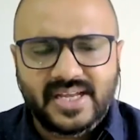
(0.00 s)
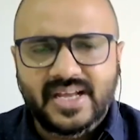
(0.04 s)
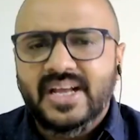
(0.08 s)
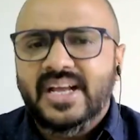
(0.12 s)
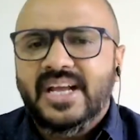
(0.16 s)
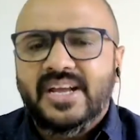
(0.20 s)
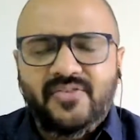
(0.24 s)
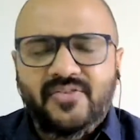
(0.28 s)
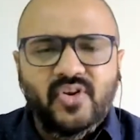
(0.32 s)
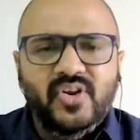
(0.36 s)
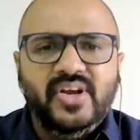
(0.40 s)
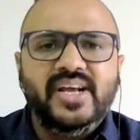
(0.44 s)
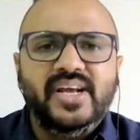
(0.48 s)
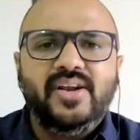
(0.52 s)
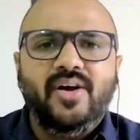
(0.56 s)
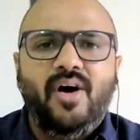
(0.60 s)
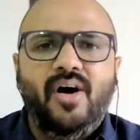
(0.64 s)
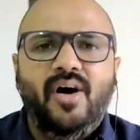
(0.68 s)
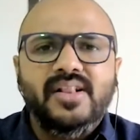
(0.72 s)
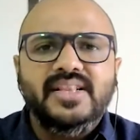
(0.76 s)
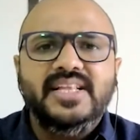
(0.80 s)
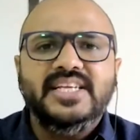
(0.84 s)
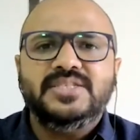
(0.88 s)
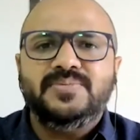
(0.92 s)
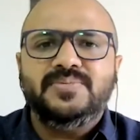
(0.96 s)
if you look at
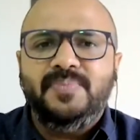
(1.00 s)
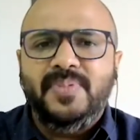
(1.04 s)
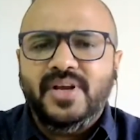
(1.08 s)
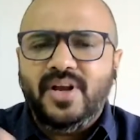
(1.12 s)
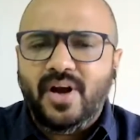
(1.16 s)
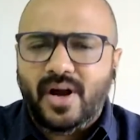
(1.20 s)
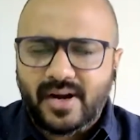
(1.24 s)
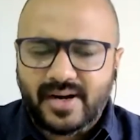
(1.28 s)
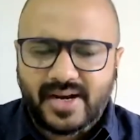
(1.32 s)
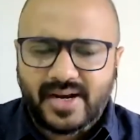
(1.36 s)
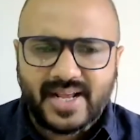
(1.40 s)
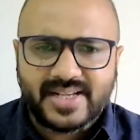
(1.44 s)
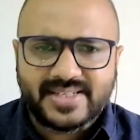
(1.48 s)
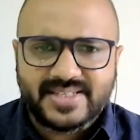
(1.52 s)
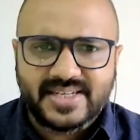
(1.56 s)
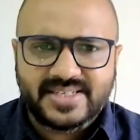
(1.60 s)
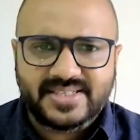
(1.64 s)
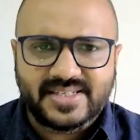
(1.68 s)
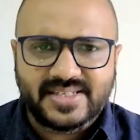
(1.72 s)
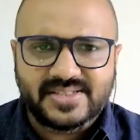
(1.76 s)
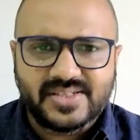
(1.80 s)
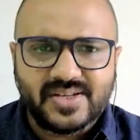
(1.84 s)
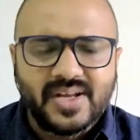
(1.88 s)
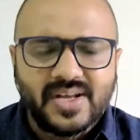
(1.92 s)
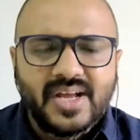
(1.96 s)
all these big
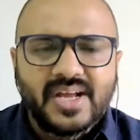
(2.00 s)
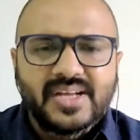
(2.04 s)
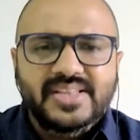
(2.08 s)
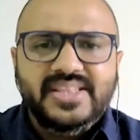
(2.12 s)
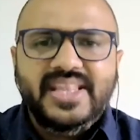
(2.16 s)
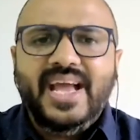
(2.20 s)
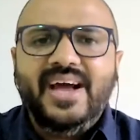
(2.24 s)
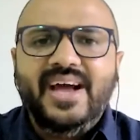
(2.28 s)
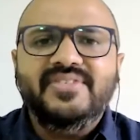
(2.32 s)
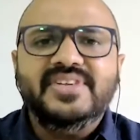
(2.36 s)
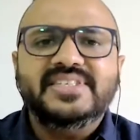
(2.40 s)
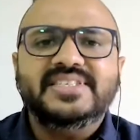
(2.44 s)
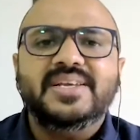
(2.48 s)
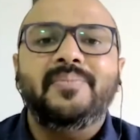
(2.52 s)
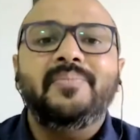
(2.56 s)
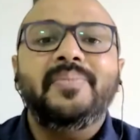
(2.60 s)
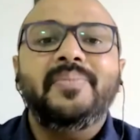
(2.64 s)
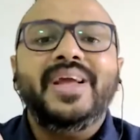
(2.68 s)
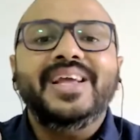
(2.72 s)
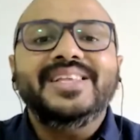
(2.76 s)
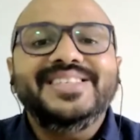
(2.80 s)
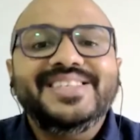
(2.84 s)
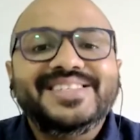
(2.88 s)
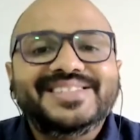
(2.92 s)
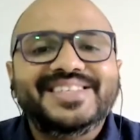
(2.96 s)
organizations, they have these
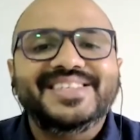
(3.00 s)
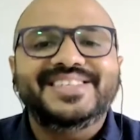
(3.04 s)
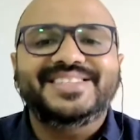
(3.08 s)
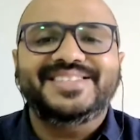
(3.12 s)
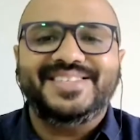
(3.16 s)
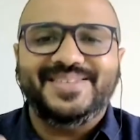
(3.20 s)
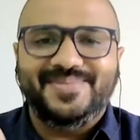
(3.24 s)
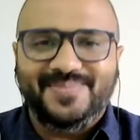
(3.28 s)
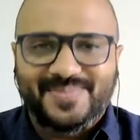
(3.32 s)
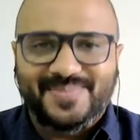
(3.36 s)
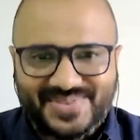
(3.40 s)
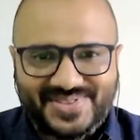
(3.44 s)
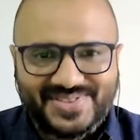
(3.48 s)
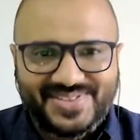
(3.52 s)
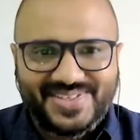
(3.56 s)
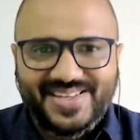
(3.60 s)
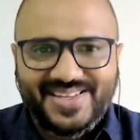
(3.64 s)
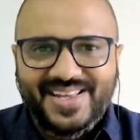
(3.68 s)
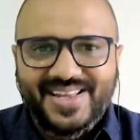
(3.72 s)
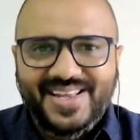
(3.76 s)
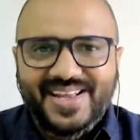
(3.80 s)
amazing systems.